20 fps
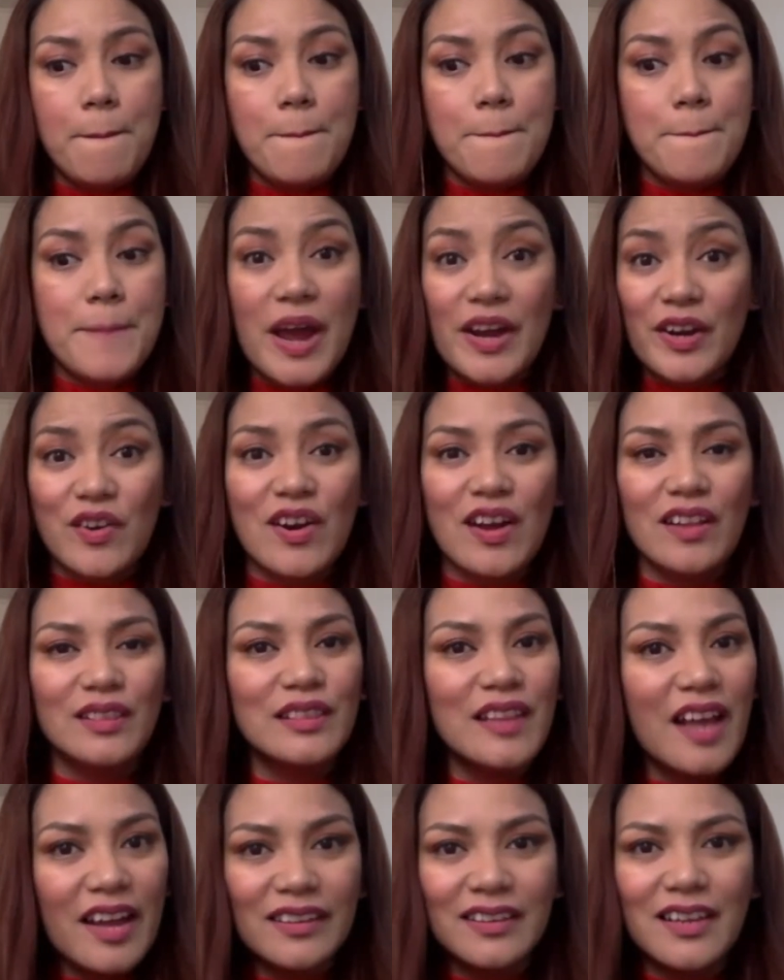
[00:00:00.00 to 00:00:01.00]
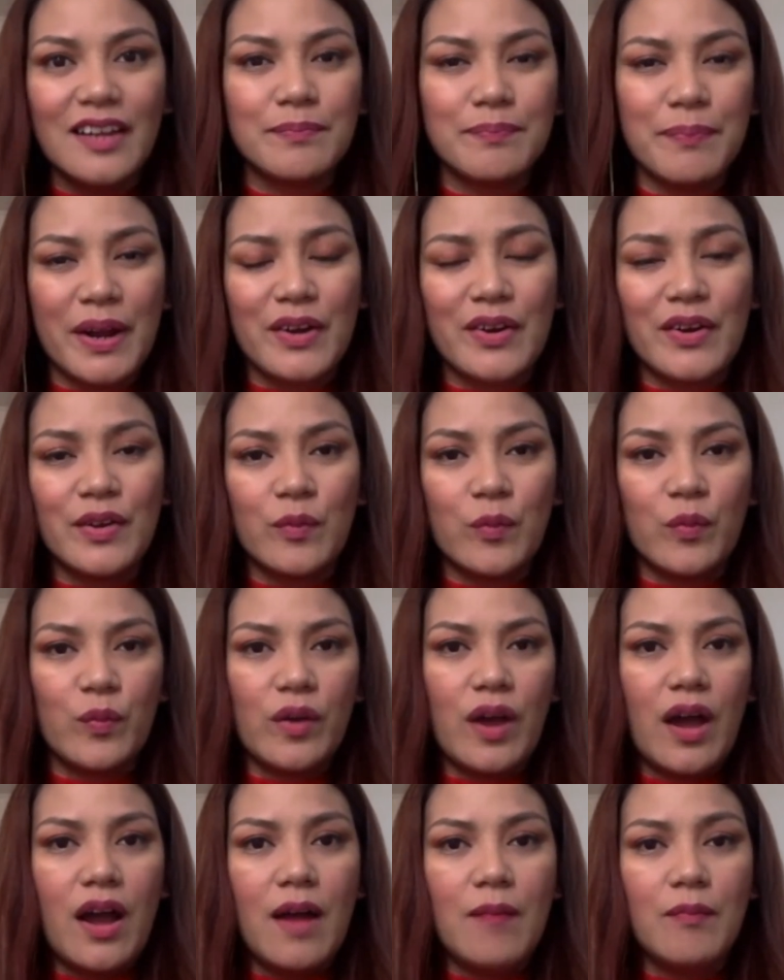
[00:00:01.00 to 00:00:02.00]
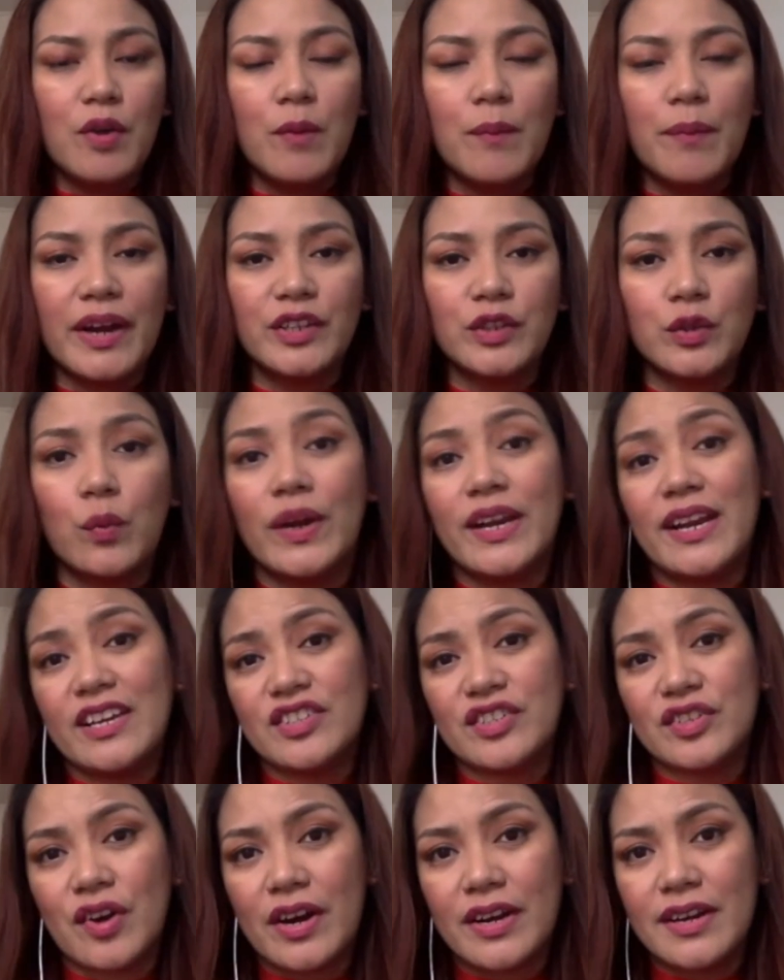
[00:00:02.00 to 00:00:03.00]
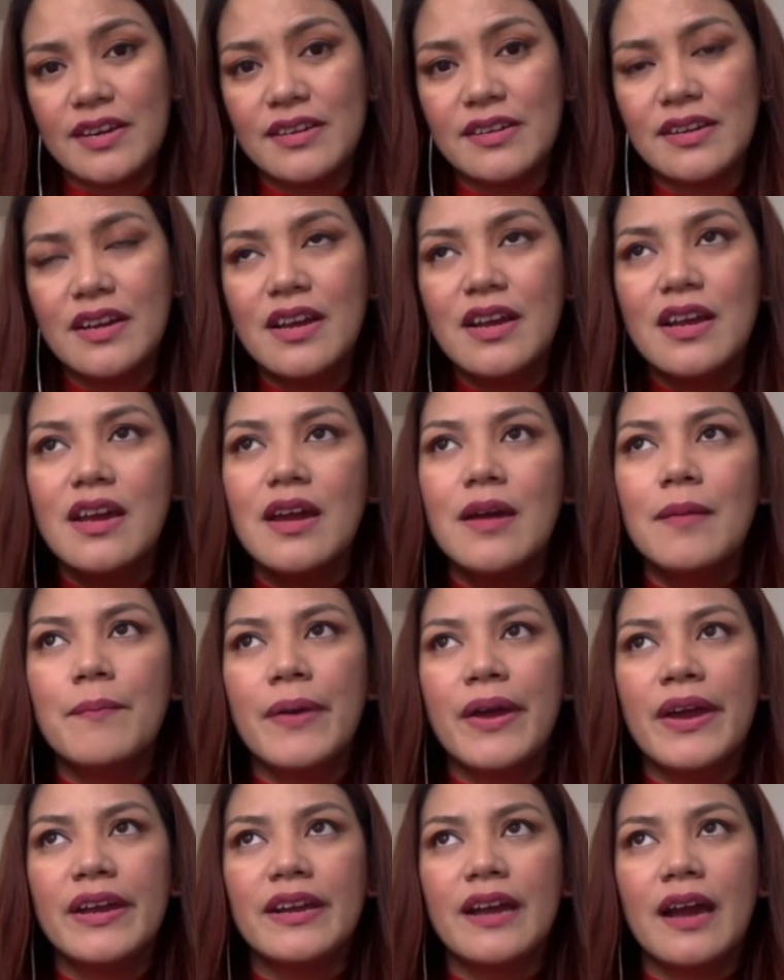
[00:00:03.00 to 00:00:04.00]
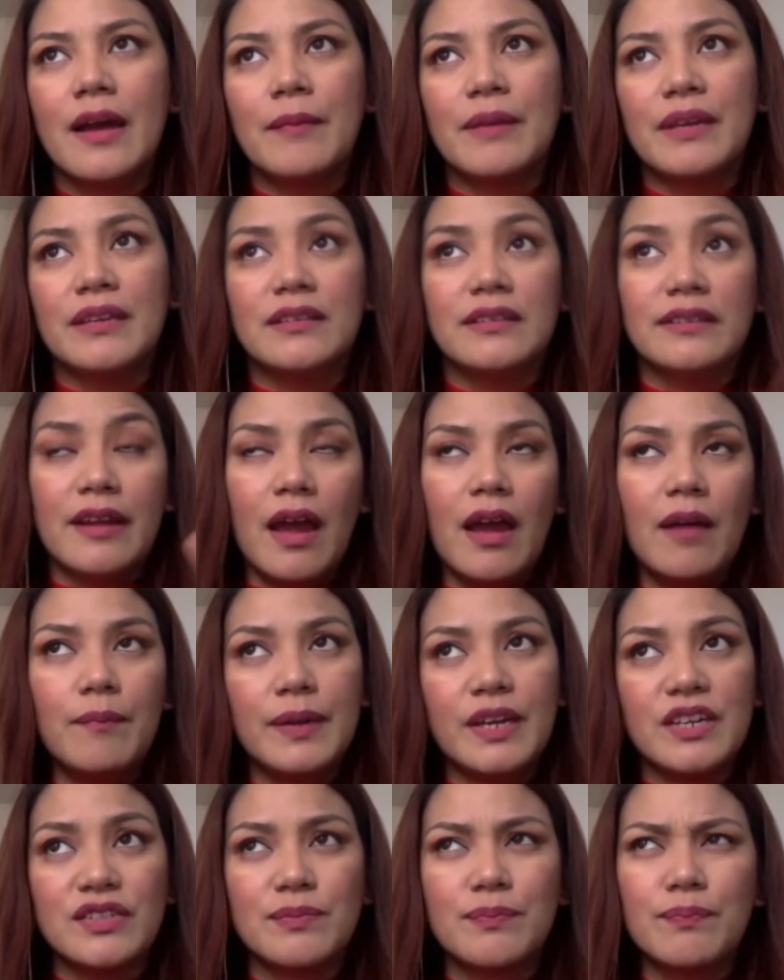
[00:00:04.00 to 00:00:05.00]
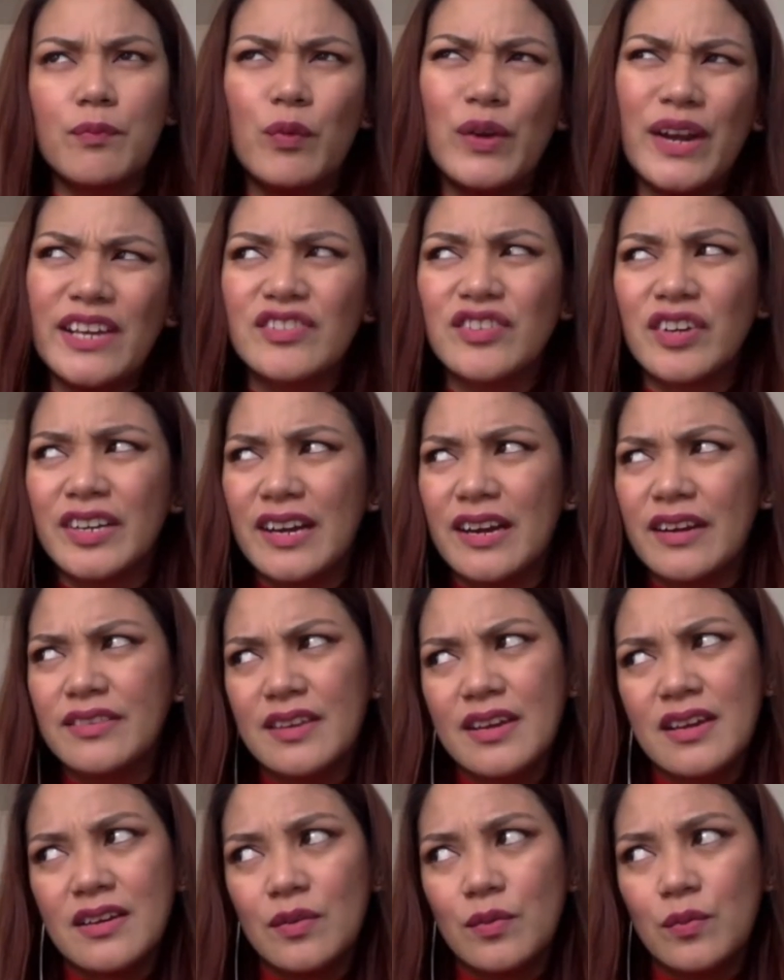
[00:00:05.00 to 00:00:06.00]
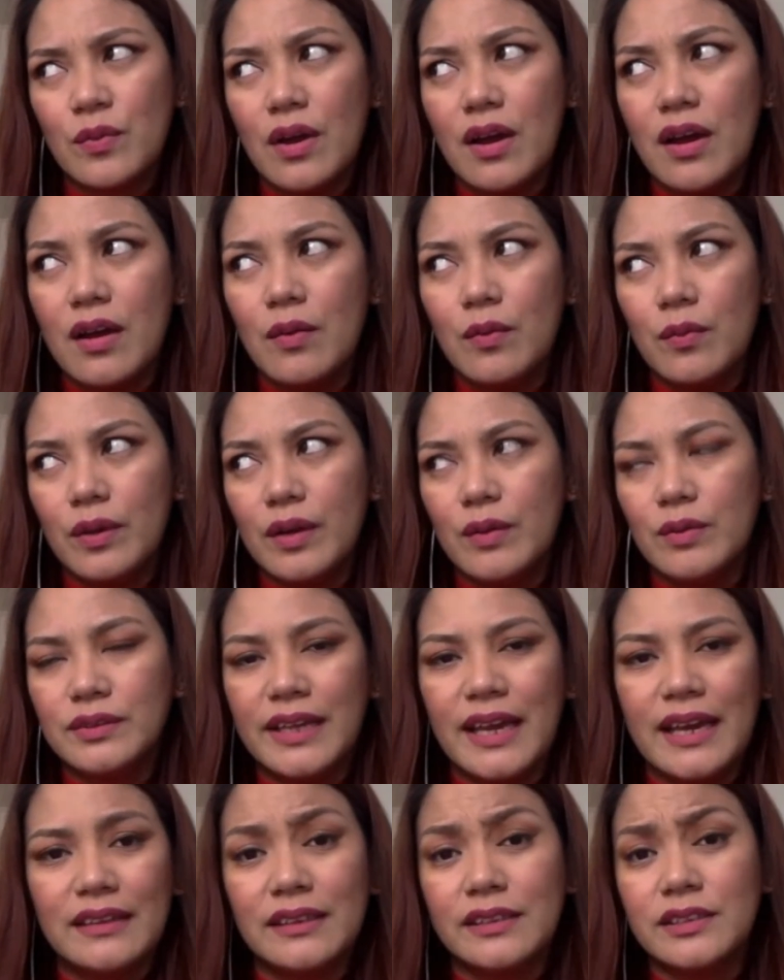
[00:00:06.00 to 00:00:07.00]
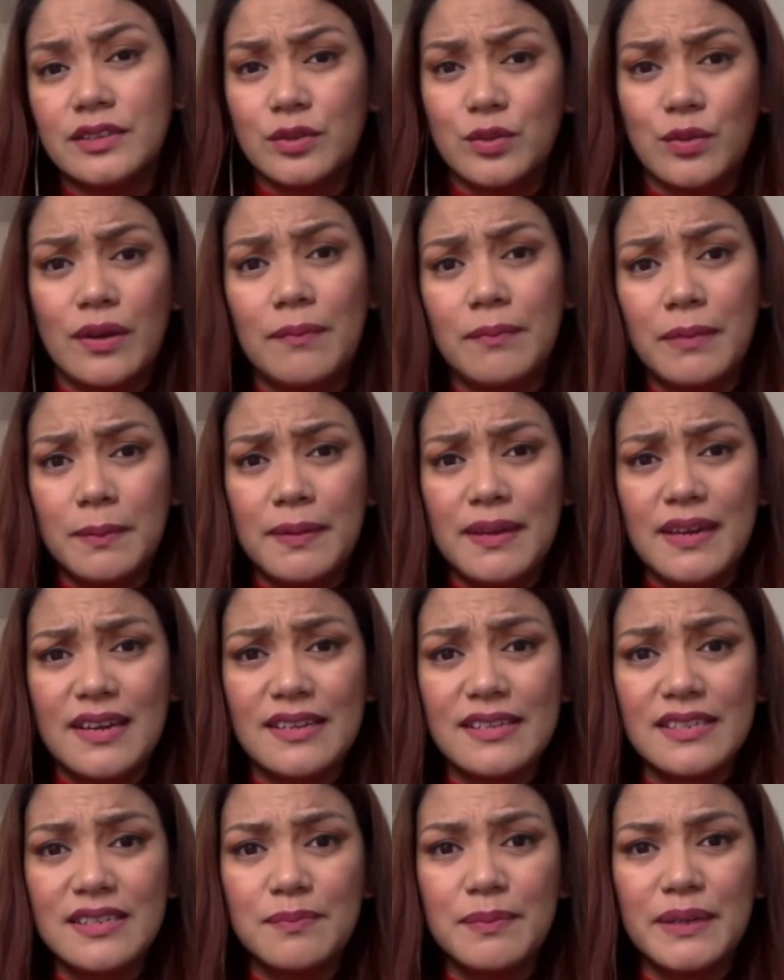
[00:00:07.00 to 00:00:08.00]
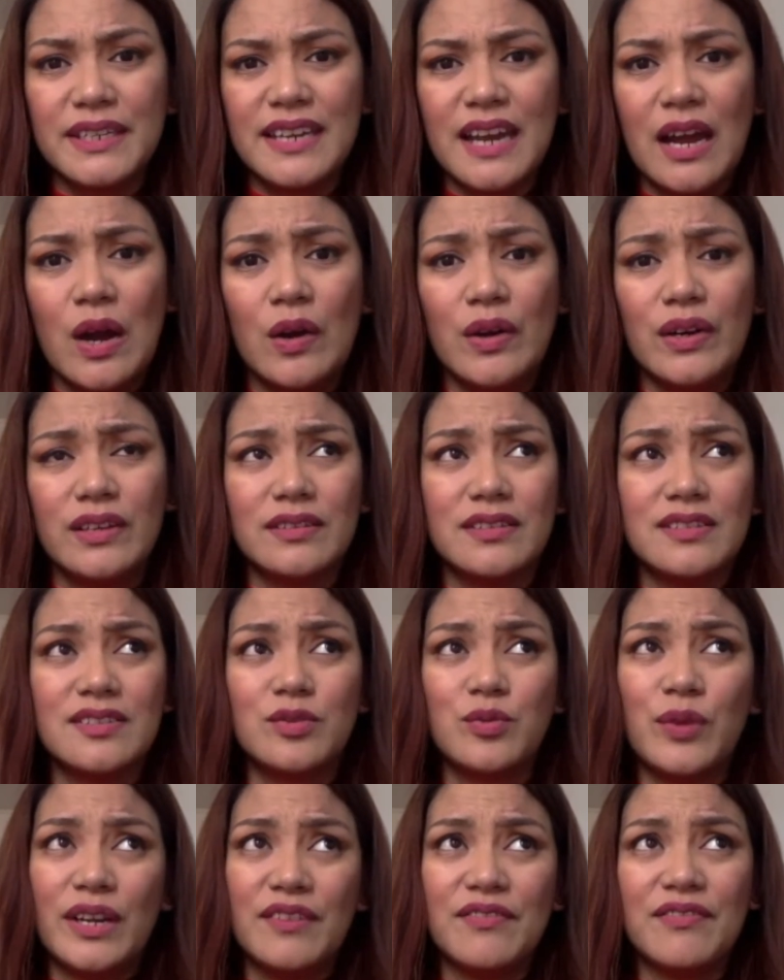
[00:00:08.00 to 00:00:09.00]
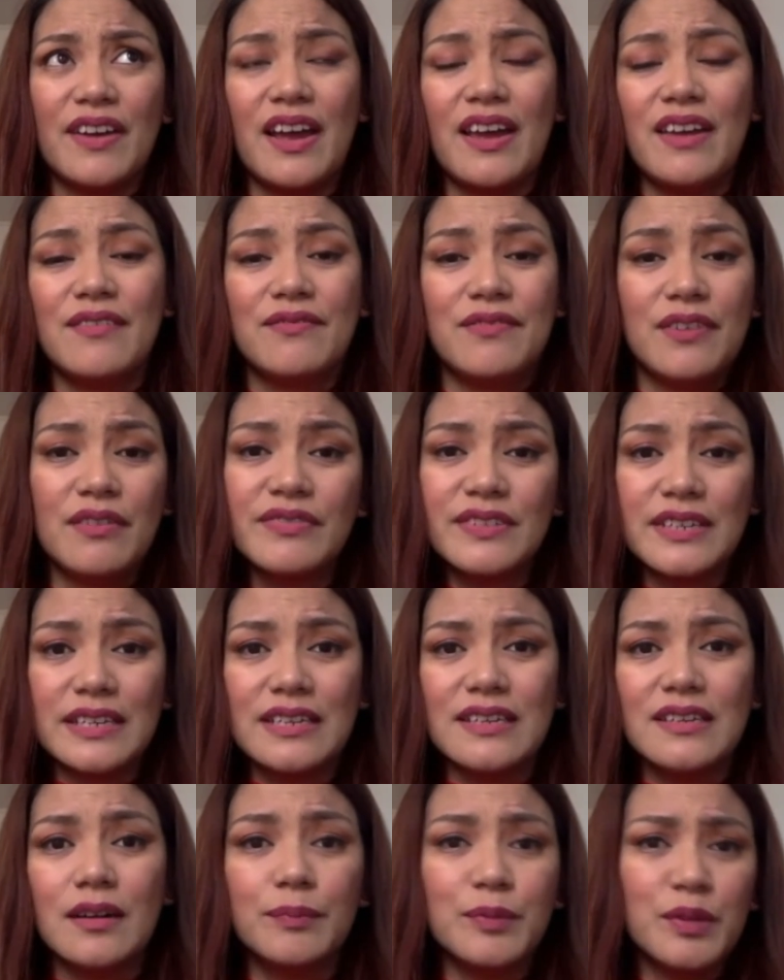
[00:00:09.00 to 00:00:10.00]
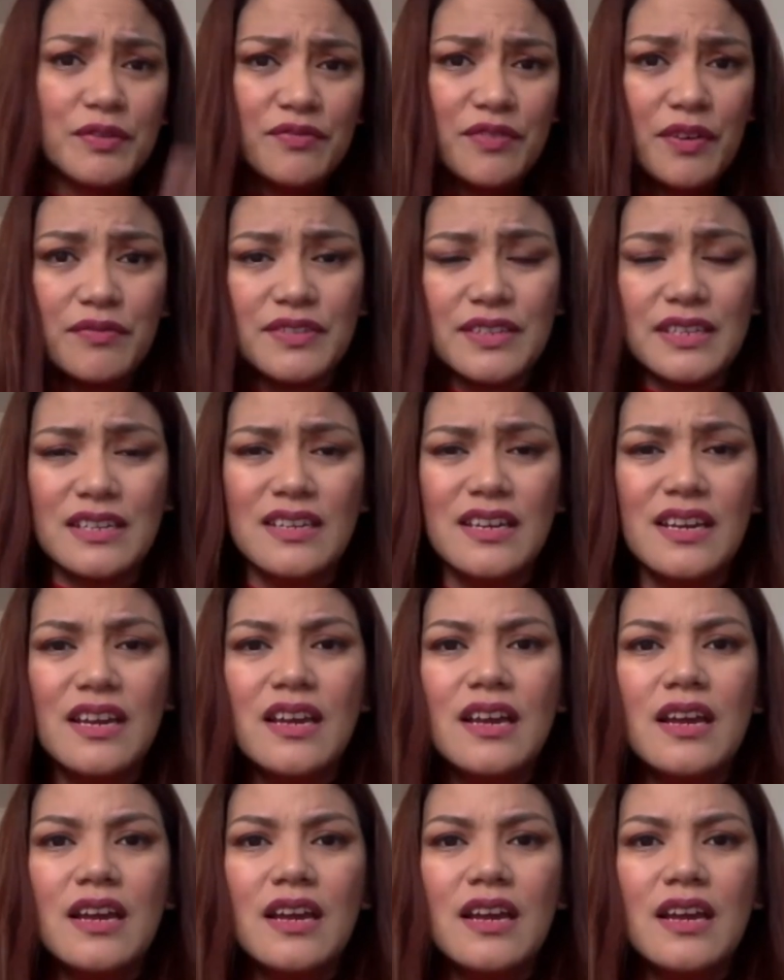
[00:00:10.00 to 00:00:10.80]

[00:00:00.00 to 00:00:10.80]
better, a lot better compared to when I started. But I mean, because when I started, I think we only had like 2 Mbps, but now it's 25, 50, up to 50.